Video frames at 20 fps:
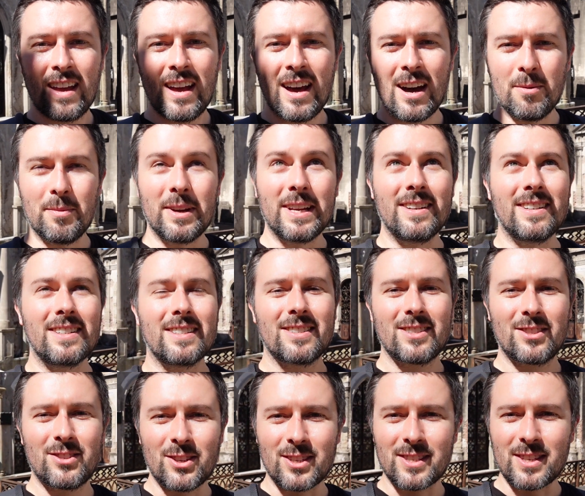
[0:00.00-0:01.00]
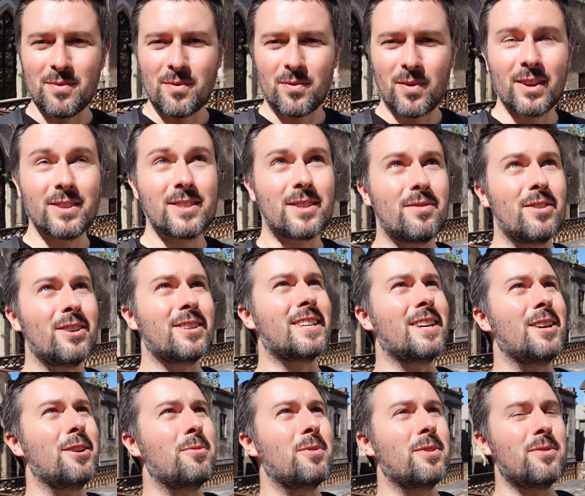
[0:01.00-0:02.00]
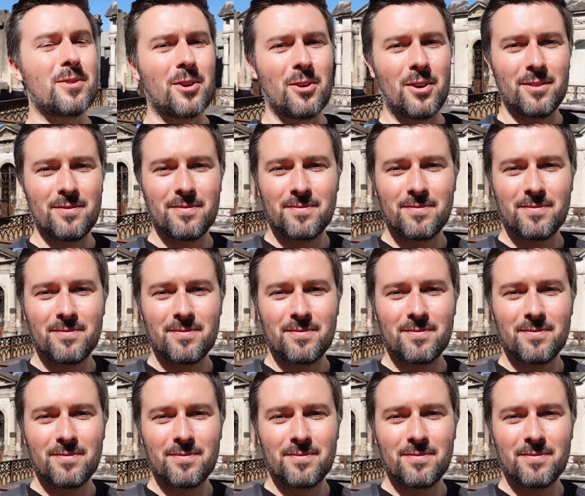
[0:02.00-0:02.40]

I mean, just in front of us here, we've got